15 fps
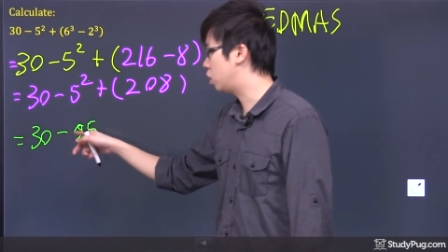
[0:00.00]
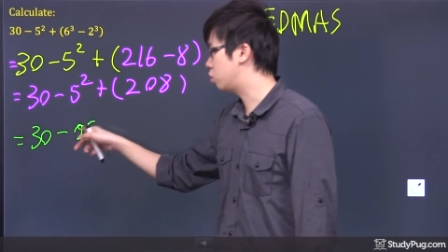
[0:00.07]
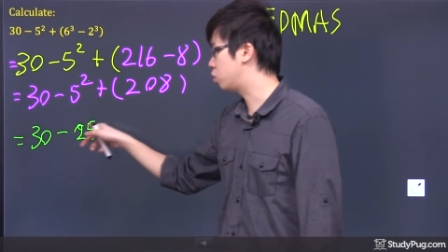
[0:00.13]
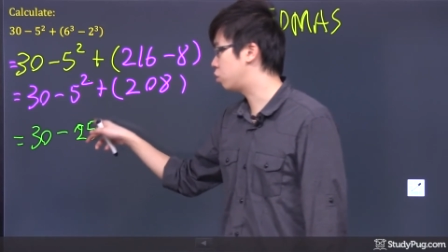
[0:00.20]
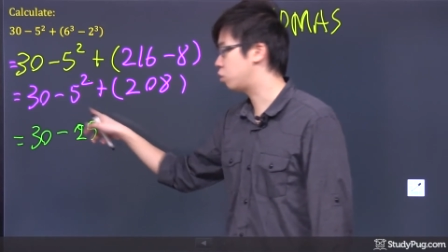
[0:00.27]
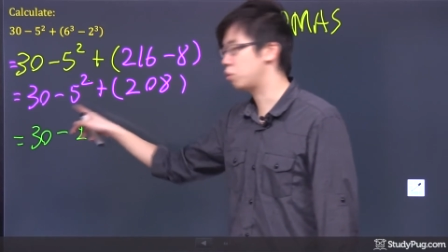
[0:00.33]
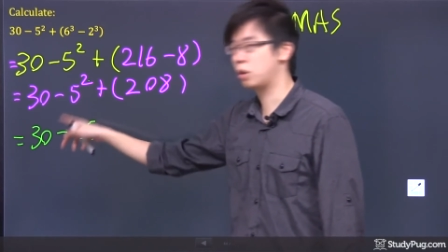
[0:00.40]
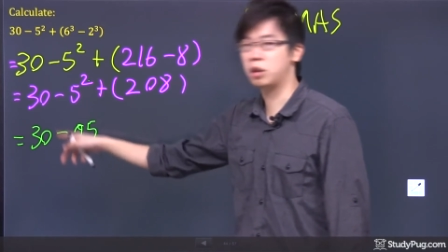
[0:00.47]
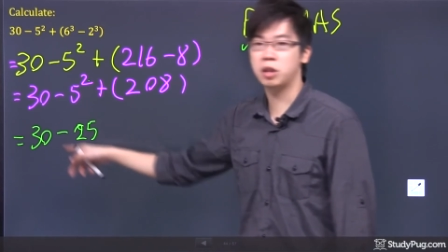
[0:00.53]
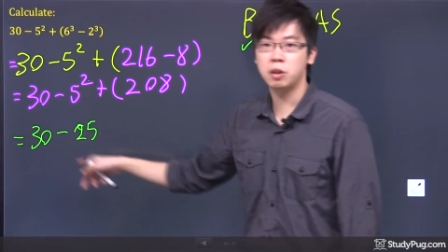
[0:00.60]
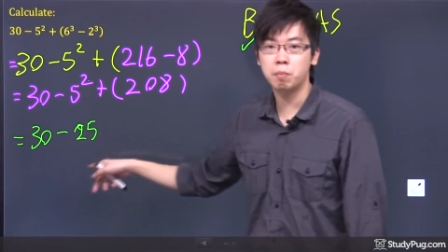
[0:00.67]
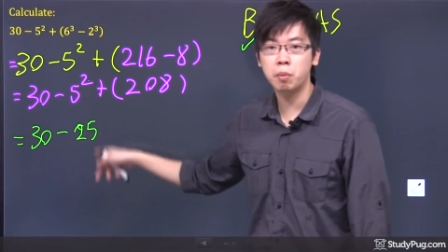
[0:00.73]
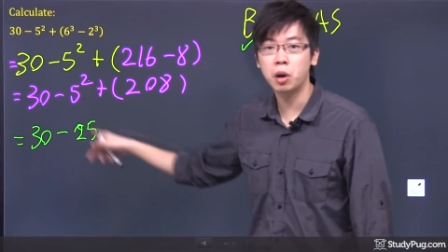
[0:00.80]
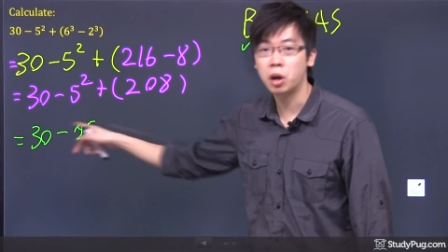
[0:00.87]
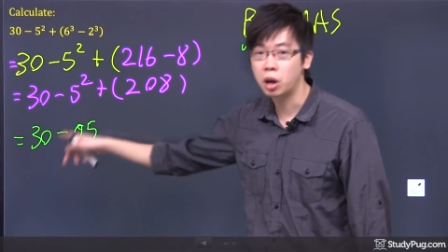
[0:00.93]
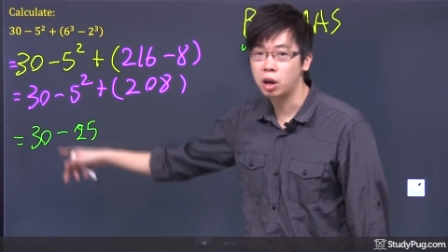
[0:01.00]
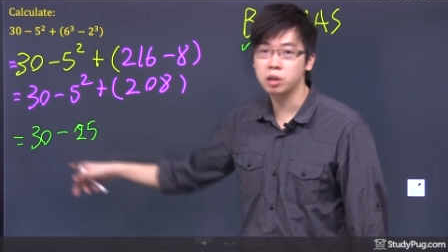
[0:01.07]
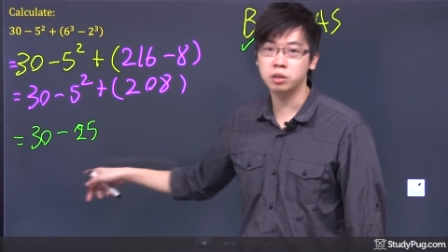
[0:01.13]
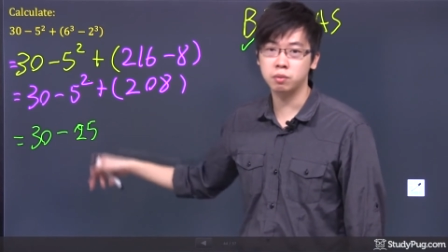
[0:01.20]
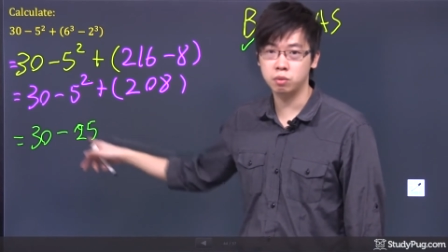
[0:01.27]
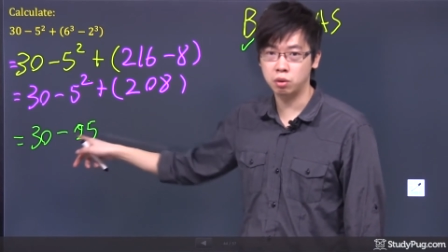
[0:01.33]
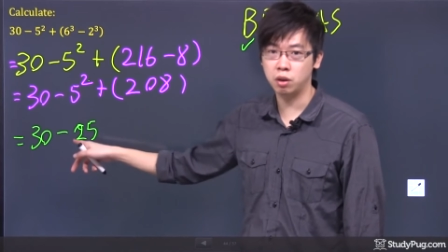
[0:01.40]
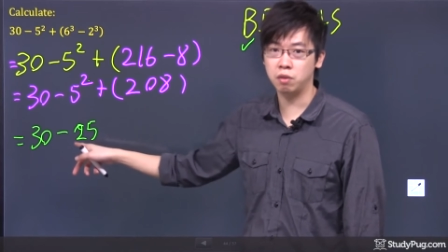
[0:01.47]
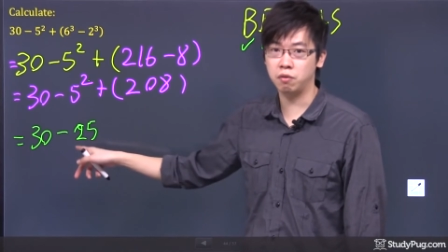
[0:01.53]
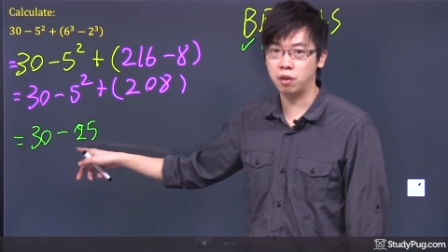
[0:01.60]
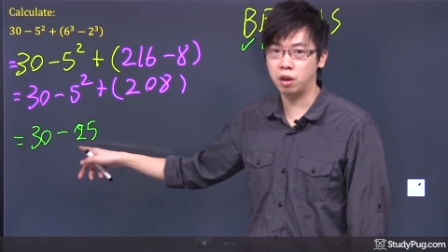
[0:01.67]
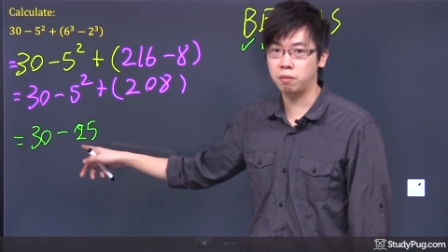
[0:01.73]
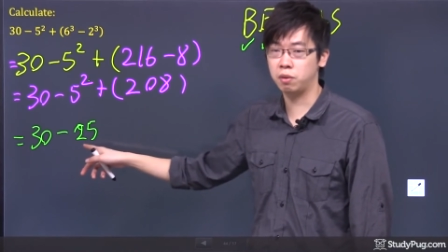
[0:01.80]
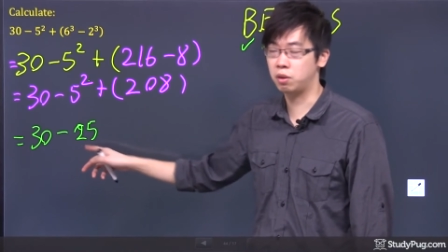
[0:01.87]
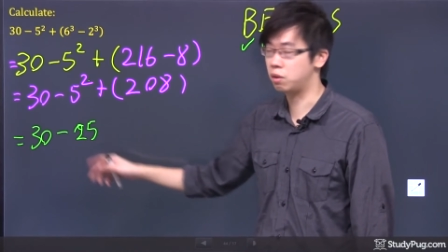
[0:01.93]
change into a positive
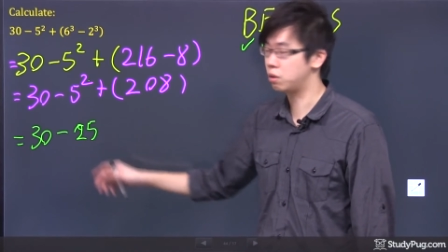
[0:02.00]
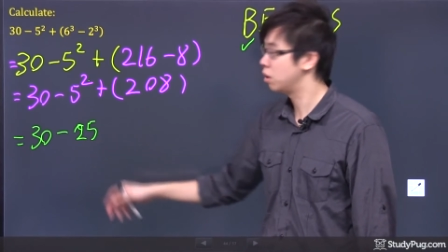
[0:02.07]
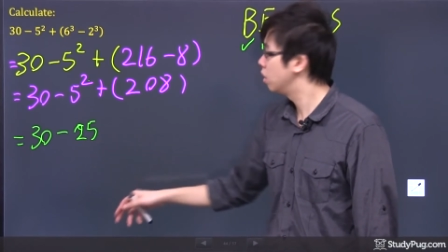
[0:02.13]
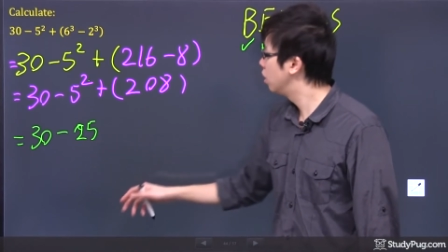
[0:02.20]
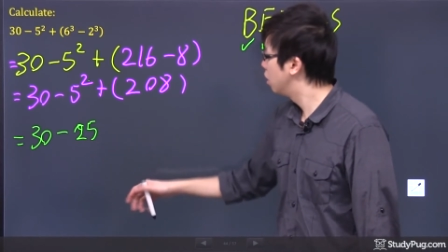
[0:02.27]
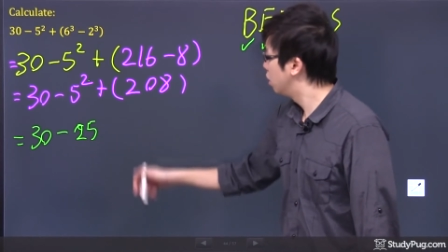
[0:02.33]
25 here.